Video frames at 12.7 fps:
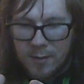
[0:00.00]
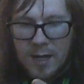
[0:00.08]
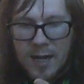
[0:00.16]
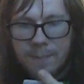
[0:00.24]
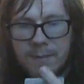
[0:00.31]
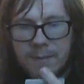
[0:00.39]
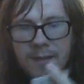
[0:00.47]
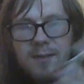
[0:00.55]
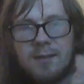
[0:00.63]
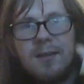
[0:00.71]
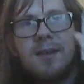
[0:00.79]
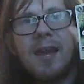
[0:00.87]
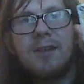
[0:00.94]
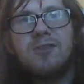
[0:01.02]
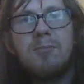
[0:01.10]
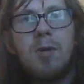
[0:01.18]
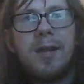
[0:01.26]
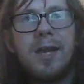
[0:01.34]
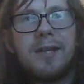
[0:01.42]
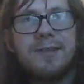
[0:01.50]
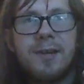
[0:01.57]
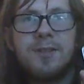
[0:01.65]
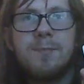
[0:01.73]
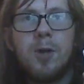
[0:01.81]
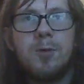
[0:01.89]
And then Gaptamon X
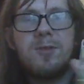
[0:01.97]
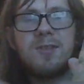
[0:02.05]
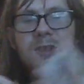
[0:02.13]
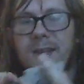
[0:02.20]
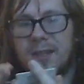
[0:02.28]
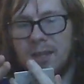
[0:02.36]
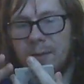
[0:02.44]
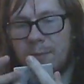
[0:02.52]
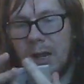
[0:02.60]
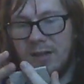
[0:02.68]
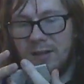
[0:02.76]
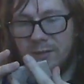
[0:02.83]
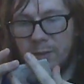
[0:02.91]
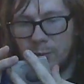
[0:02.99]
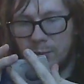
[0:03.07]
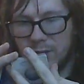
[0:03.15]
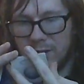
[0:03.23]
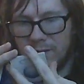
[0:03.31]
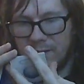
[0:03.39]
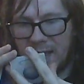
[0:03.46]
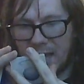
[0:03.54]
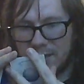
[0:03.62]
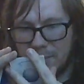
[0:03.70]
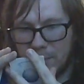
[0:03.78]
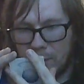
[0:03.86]
Antibody, which is like an evolution of
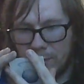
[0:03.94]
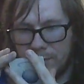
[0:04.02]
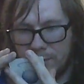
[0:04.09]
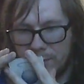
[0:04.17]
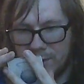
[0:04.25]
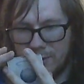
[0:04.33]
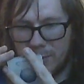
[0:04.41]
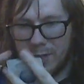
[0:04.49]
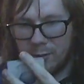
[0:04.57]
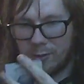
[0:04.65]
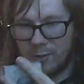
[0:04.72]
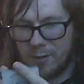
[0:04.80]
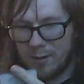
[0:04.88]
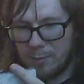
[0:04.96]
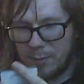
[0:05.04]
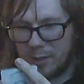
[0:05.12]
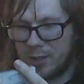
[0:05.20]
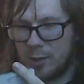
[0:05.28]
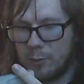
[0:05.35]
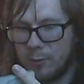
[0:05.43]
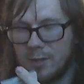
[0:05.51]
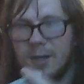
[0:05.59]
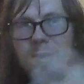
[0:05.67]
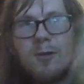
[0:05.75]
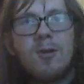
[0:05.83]
Gaptamon, which is weird, but cute.
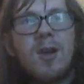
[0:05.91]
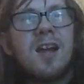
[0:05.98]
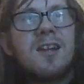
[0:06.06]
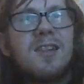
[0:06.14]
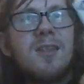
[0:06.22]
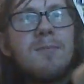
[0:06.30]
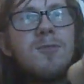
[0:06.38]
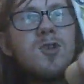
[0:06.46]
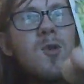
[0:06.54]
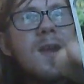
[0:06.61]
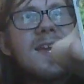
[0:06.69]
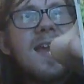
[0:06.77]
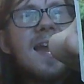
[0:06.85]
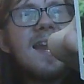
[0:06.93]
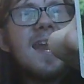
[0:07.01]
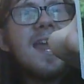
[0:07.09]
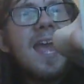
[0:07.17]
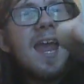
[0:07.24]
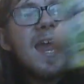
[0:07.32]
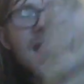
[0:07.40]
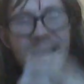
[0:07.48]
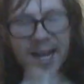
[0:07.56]
Look at them doing a leg!